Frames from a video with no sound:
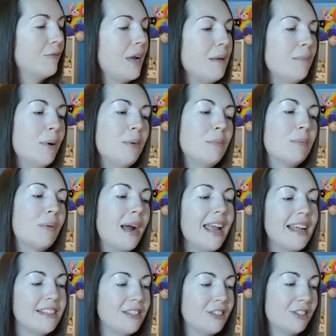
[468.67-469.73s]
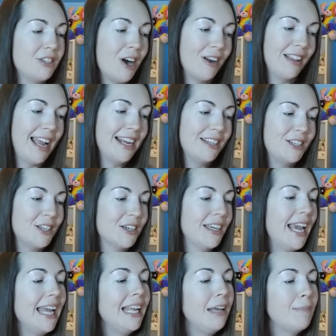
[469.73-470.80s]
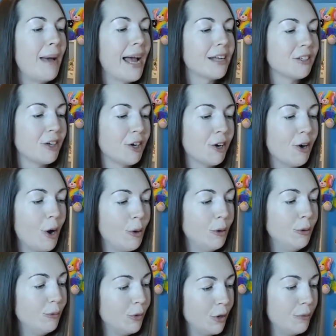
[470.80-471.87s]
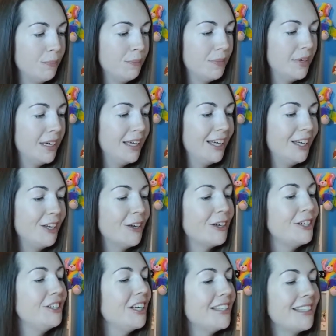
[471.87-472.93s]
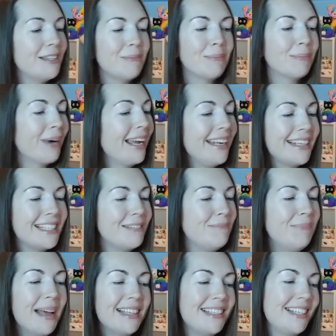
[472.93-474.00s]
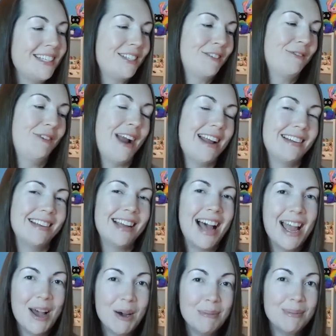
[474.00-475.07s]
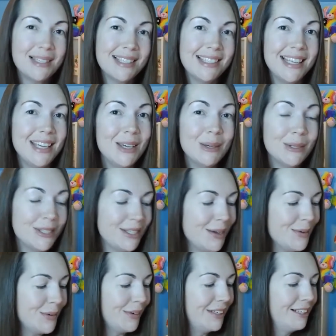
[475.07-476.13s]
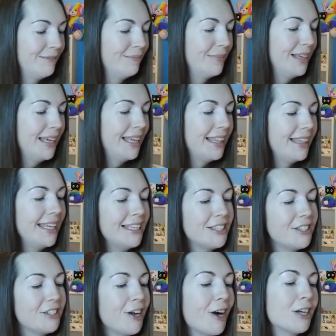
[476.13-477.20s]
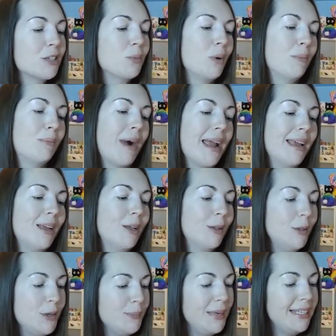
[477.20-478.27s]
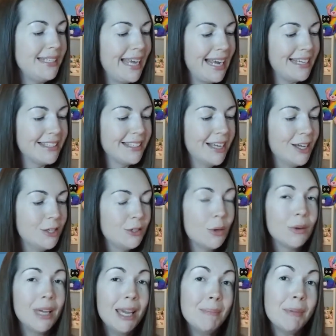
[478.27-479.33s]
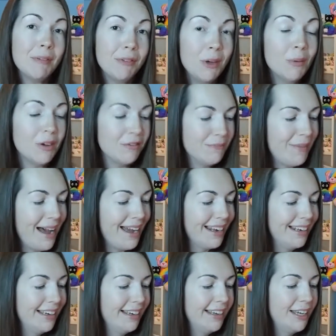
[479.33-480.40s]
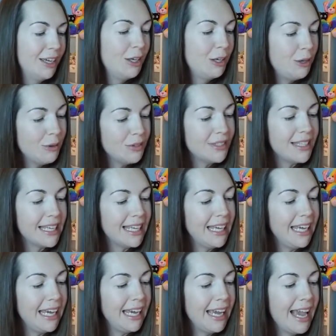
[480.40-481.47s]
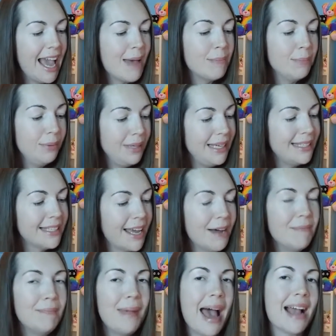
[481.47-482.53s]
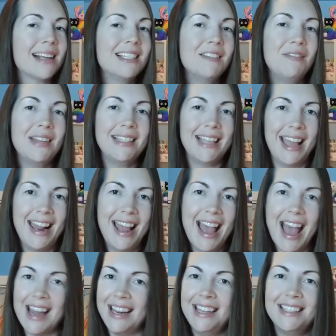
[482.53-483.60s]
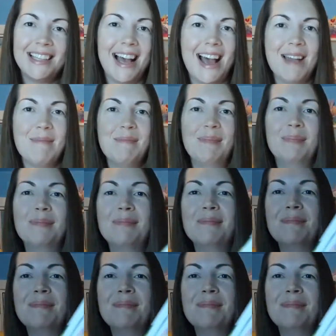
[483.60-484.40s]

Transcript: Rainbow Brite and Starlight took Katy back to her own room you're just the brightest, bestest friend. I hope to see you soon. These stars will brighten gloomy days, so keep a few of mine. Use the key and please come back to visit any time.